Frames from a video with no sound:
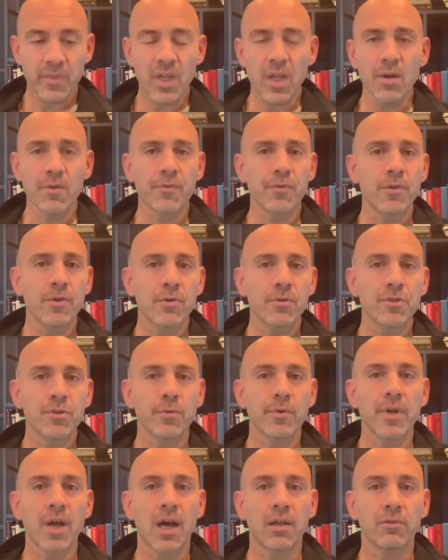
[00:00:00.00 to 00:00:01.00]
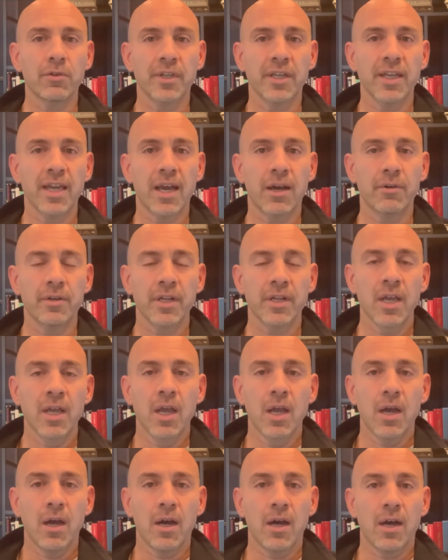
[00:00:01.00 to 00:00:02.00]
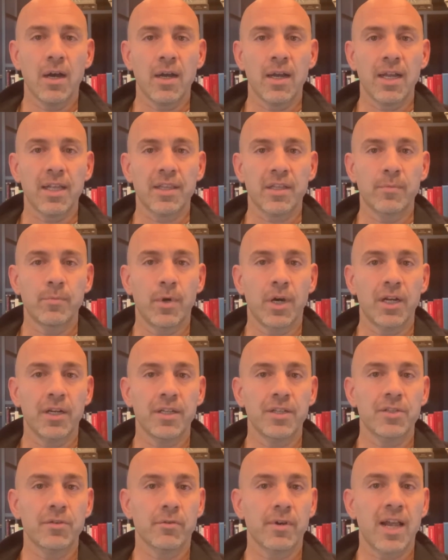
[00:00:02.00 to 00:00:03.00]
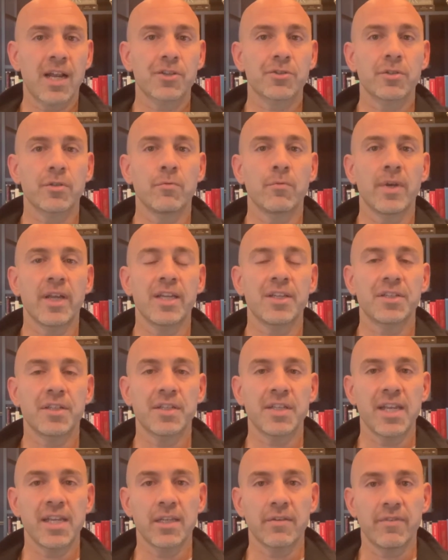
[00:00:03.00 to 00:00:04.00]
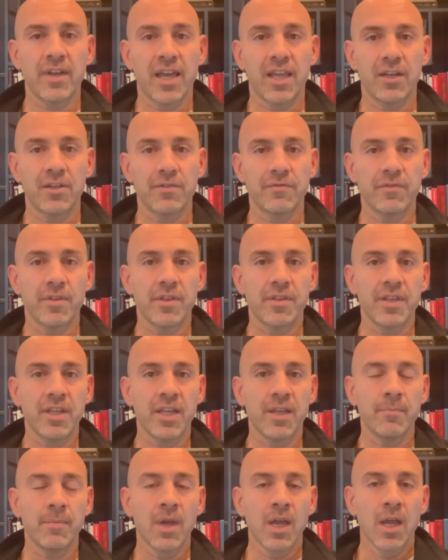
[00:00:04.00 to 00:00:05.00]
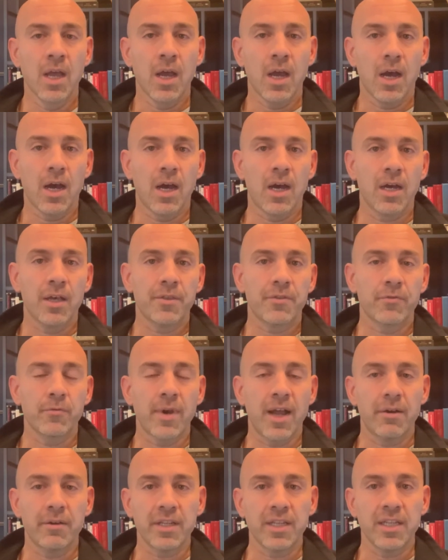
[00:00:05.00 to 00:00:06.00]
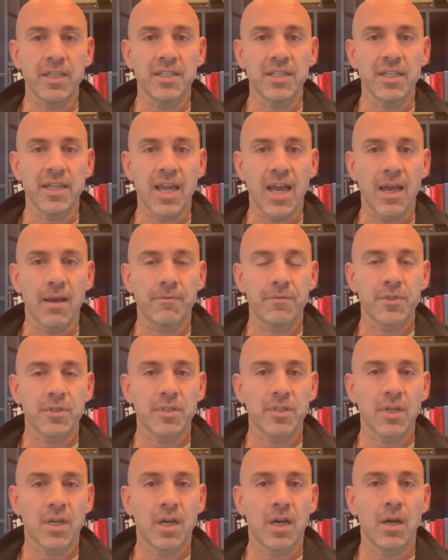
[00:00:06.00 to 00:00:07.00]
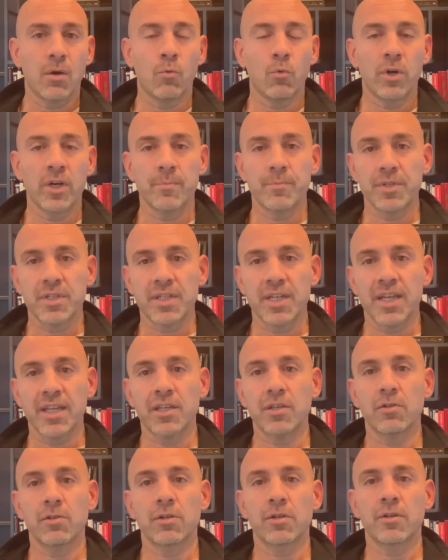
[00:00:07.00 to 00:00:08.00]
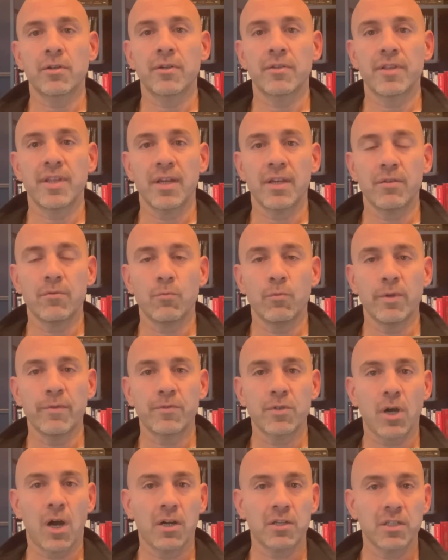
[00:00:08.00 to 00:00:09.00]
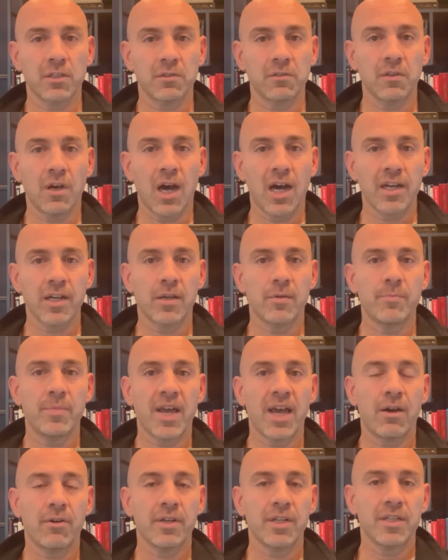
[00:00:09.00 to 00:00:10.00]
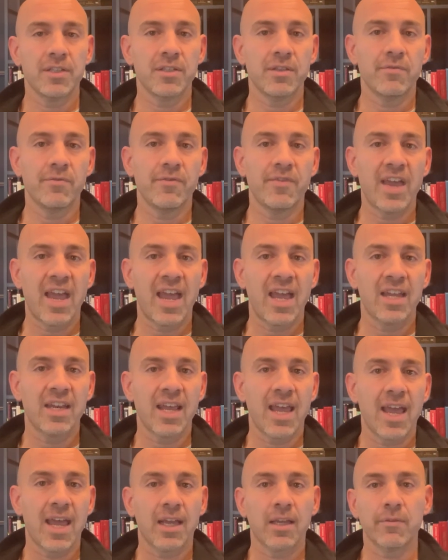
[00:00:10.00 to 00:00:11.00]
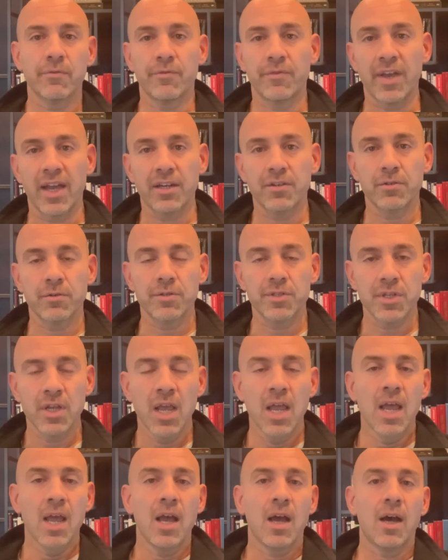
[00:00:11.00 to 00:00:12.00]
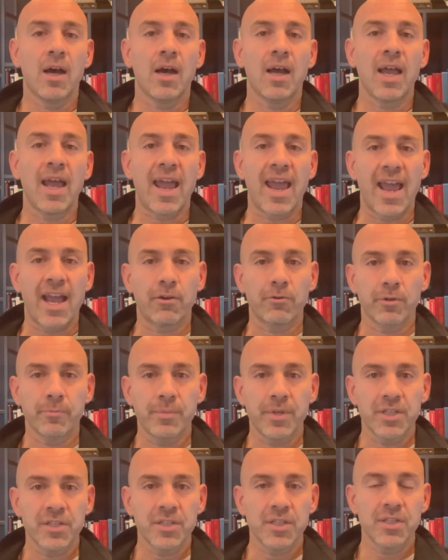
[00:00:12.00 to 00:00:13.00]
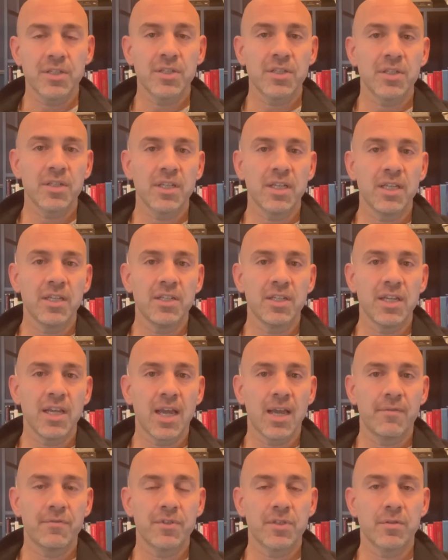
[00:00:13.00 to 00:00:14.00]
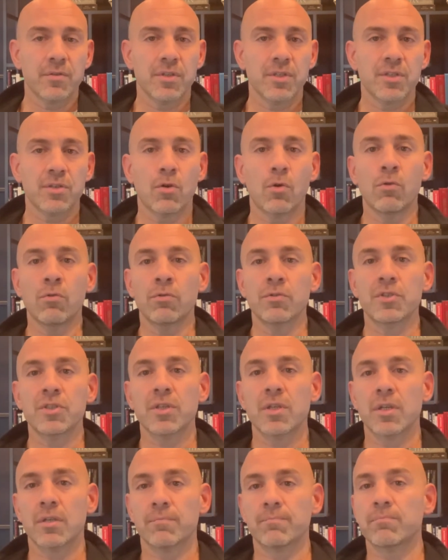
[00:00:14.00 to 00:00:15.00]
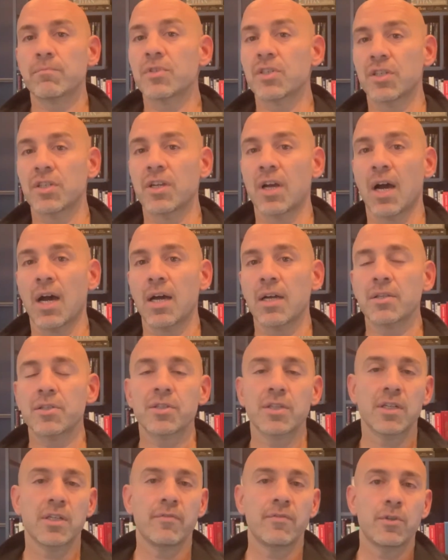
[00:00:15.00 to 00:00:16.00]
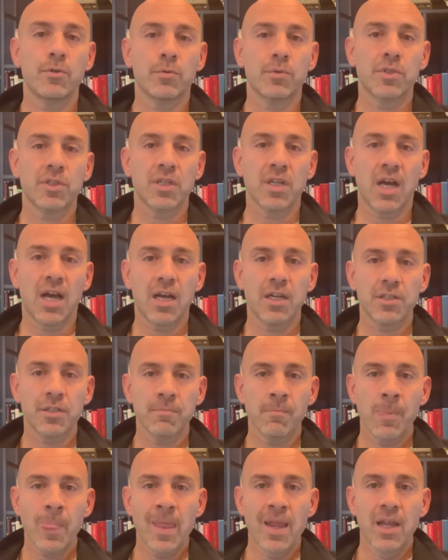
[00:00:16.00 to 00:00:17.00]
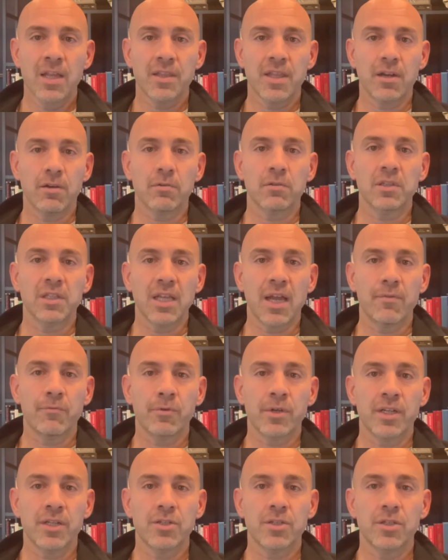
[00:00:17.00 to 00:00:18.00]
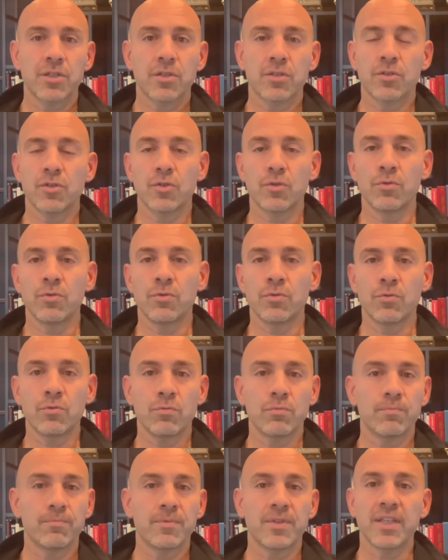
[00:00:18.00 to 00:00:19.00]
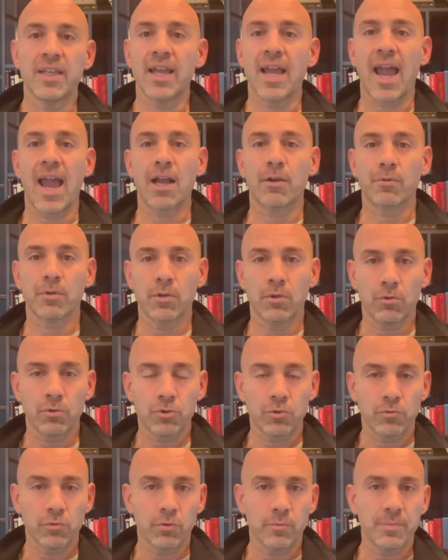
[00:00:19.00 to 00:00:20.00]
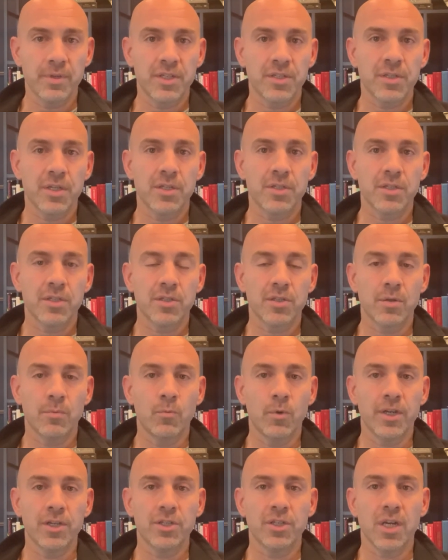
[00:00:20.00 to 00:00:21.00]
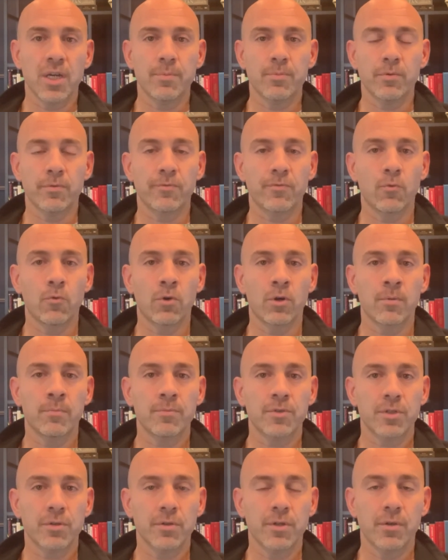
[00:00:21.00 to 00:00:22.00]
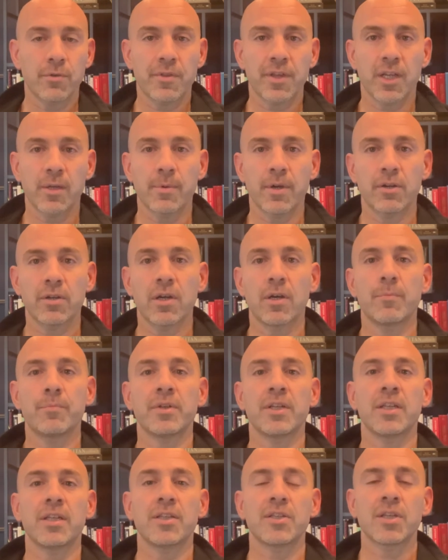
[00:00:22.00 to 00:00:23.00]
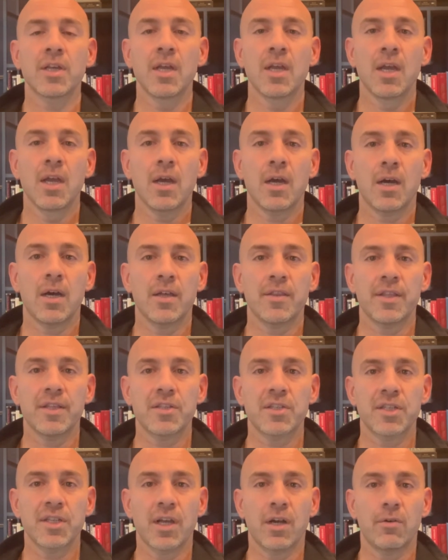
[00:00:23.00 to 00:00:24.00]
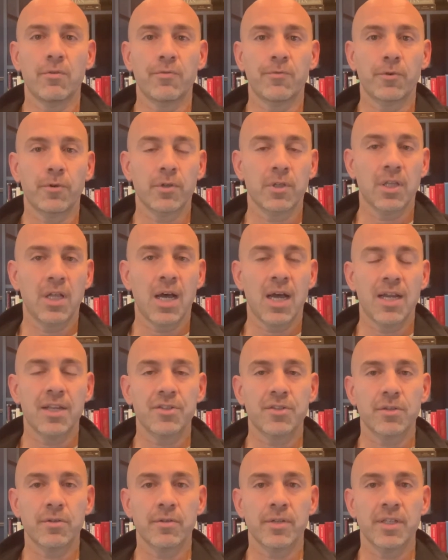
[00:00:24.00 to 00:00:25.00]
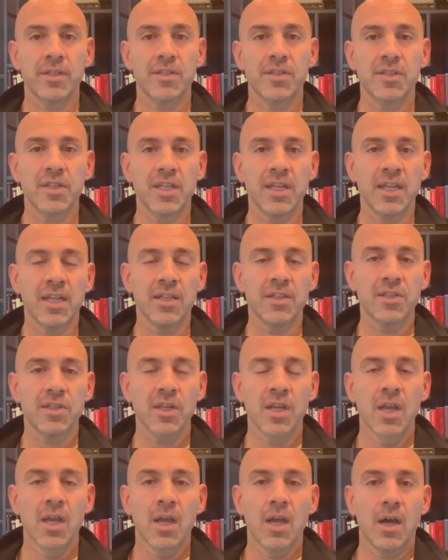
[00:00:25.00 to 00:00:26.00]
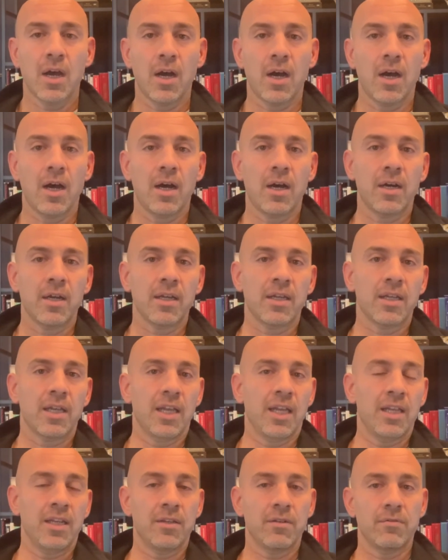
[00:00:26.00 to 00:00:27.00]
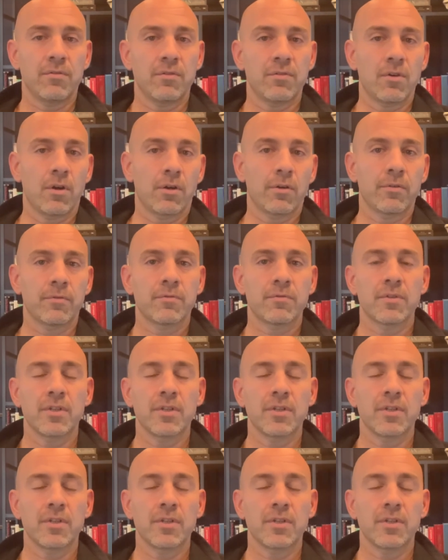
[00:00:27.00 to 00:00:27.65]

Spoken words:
For those who are not looking out at the commodities, there are actually ways to take advantage of the theme throughout ETFs. One in particular that we've talked a lot about is the Van Eck Vectors agribusiness ETF. So this holds stocks, individual stocks that are leveraged to the agricultural business in some way, shape, or form. So think about companies that sell fertilizer and seeds and are